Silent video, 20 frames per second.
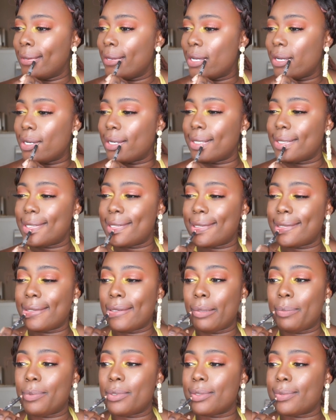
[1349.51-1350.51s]
onto the
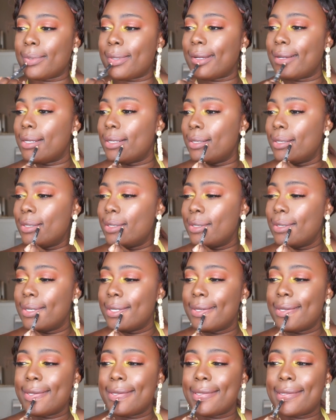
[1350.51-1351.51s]
lip as well.
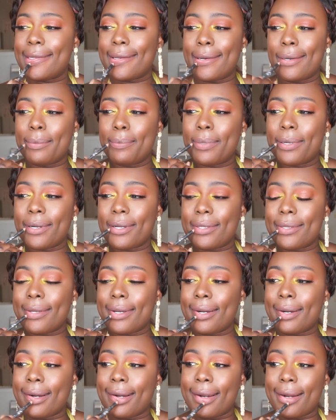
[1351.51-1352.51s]
So press
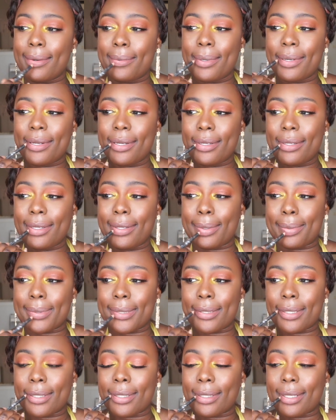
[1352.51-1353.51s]
hard where your
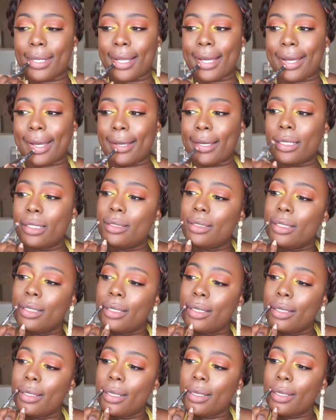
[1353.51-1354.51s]
lips are lined,
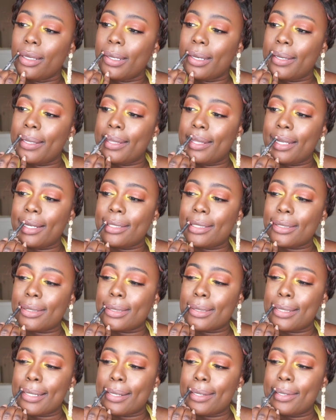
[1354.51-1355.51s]
and then
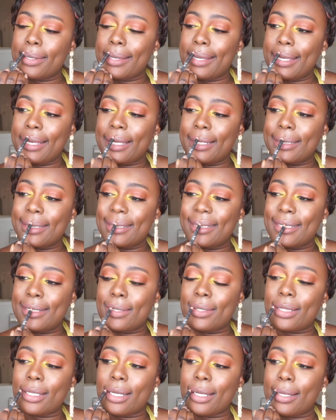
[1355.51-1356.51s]
just go
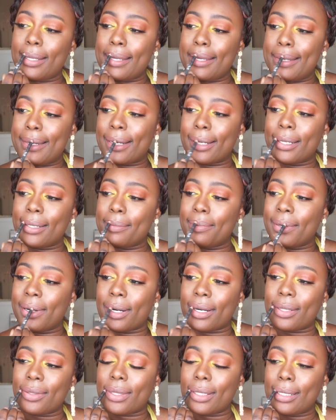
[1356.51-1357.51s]
into the inner
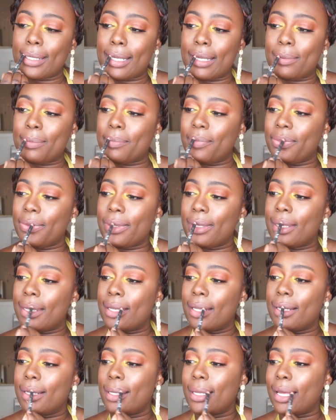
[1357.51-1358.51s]
part of the lip
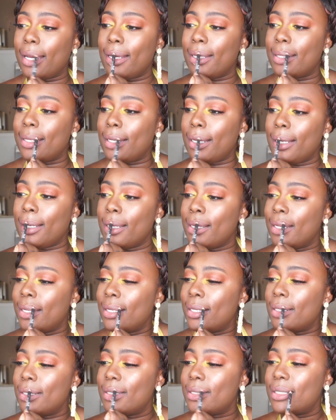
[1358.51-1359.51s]
lightly
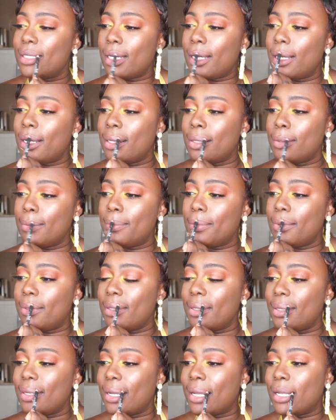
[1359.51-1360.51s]
to help
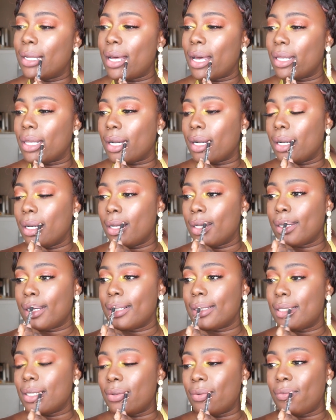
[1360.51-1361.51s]
allow that
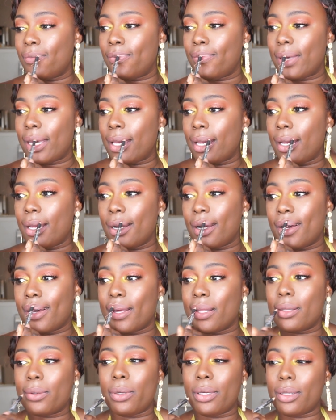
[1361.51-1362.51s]
color to fade
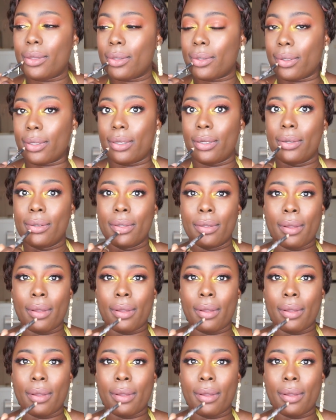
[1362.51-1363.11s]
all the way through.